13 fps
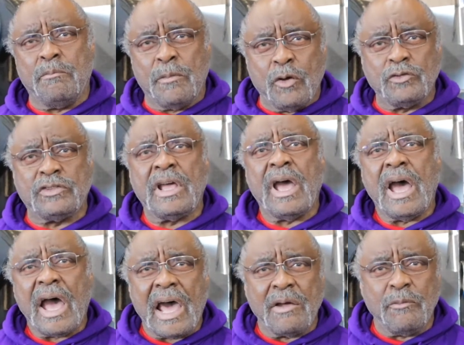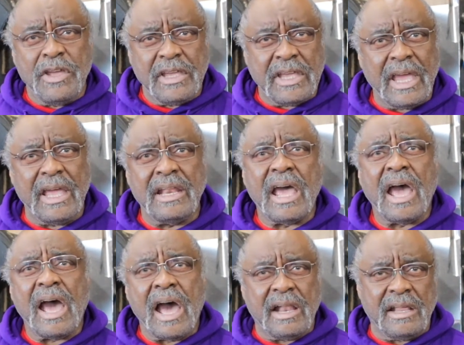most we can
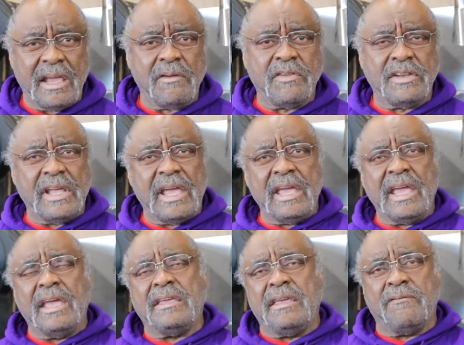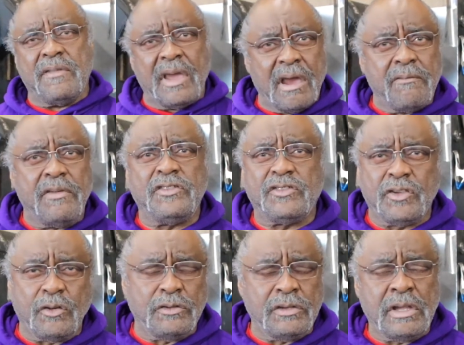out of every day and give every
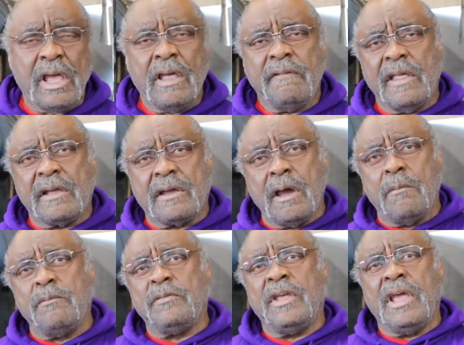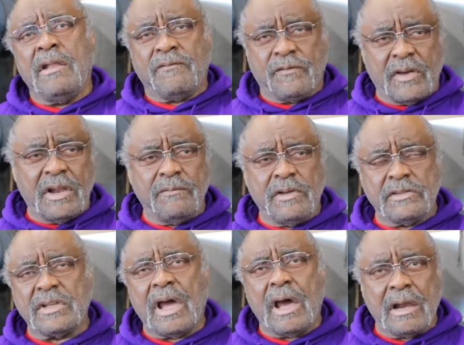student that come in front of
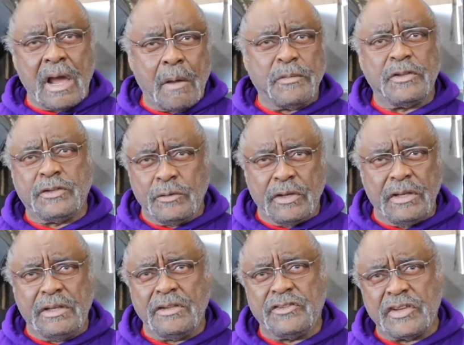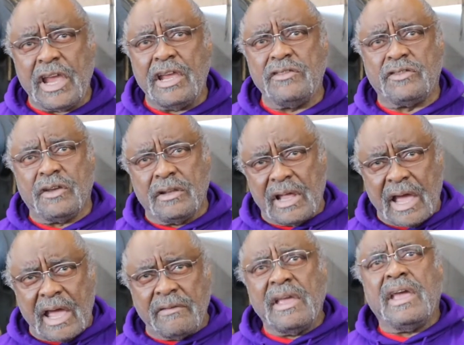us an opportunity to change their
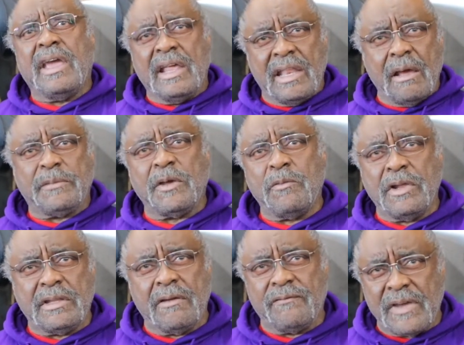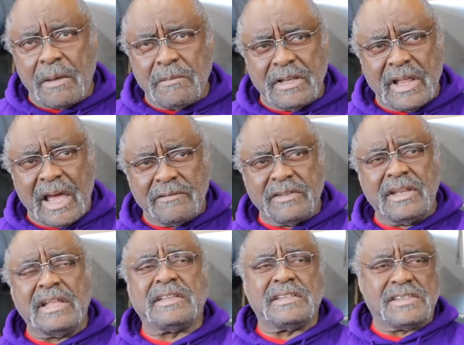life and help them with their family lives. And
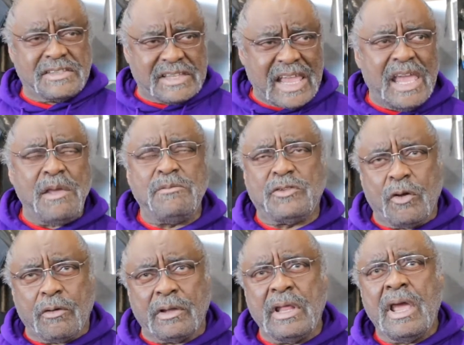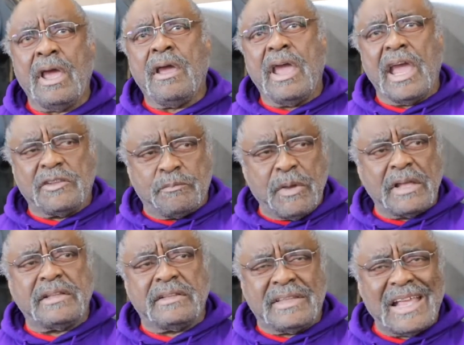at the same token,
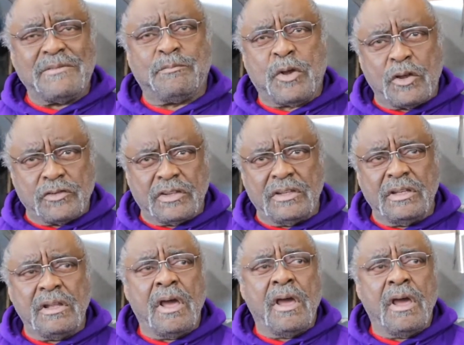expect that that person,